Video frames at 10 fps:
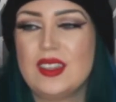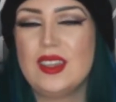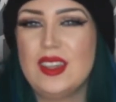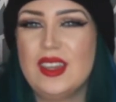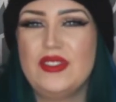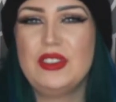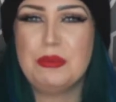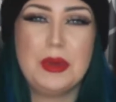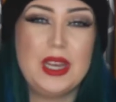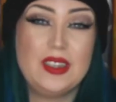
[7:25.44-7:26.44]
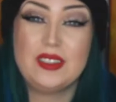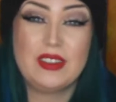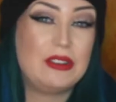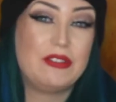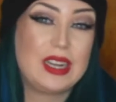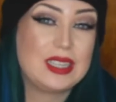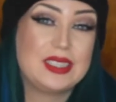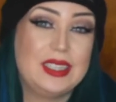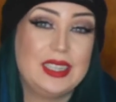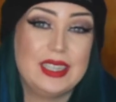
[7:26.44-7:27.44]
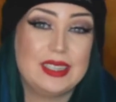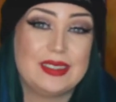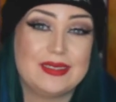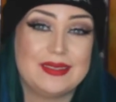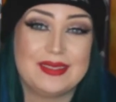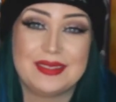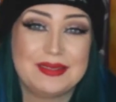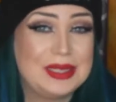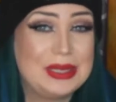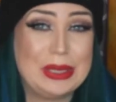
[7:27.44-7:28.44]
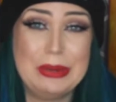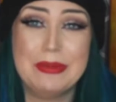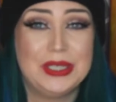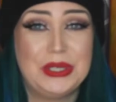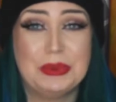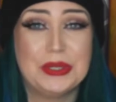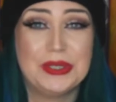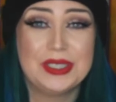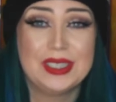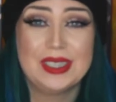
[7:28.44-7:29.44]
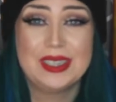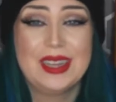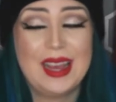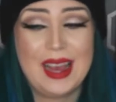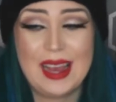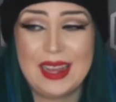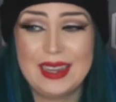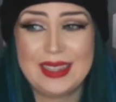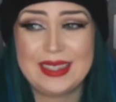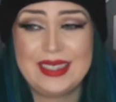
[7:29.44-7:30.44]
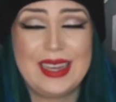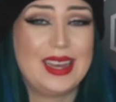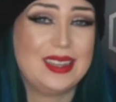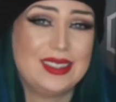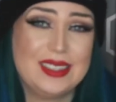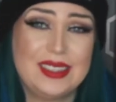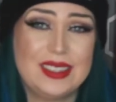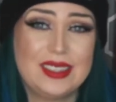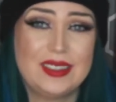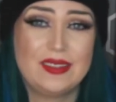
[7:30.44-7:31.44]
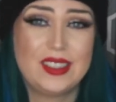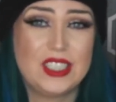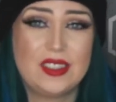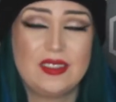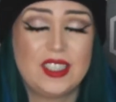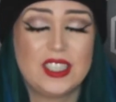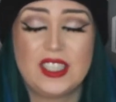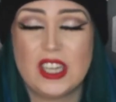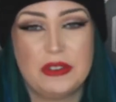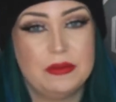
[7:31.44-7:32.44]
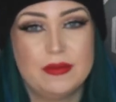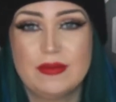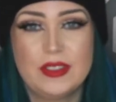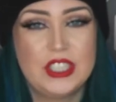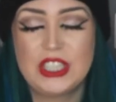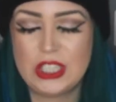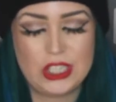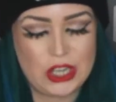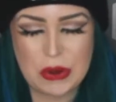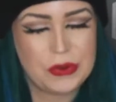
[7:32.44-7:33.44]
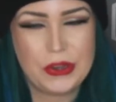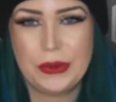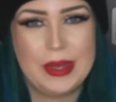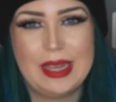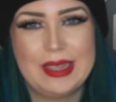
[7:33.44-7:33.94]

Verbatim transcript: I mean, murder outranks it so much more, and it, yeah, it's it's just just don't just don't do it.